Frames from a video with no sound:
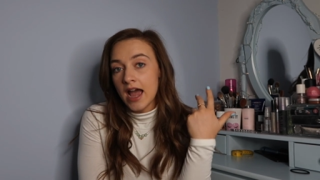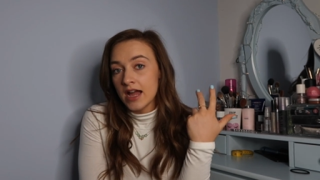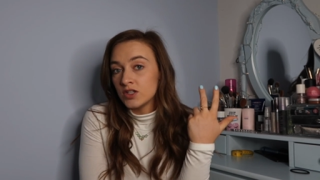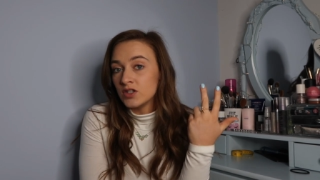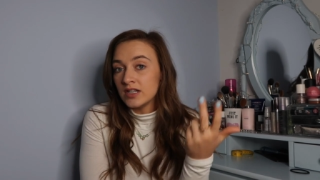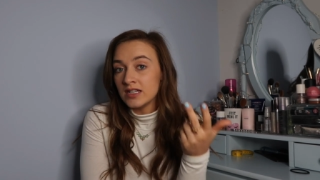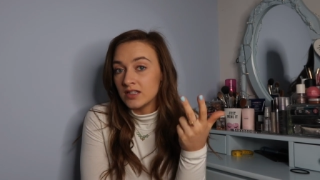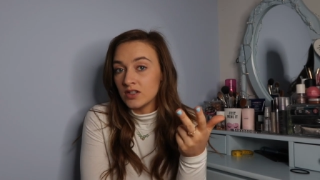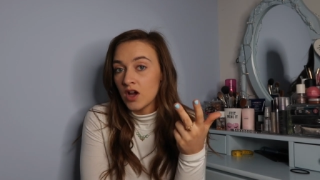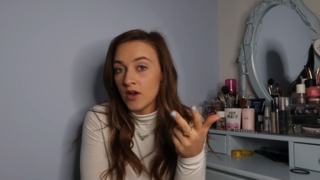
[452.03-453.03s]
and you need
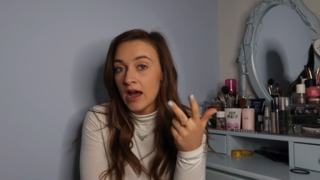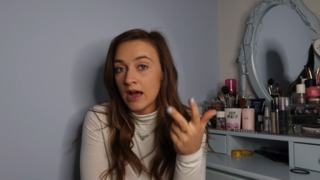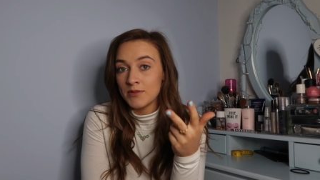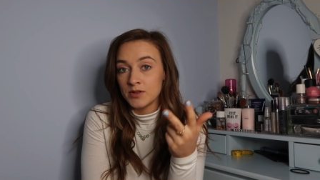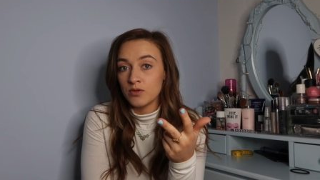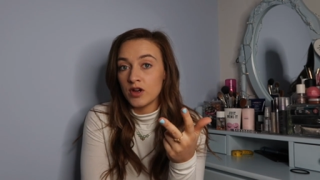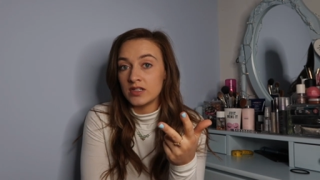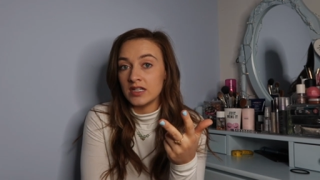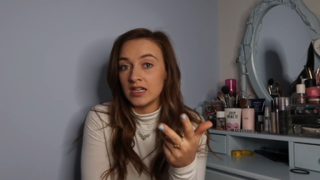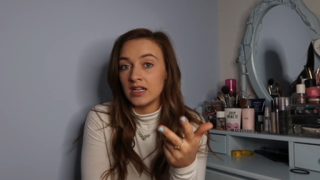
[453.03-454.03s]
to know how much
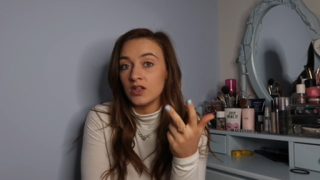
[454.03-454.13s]
protein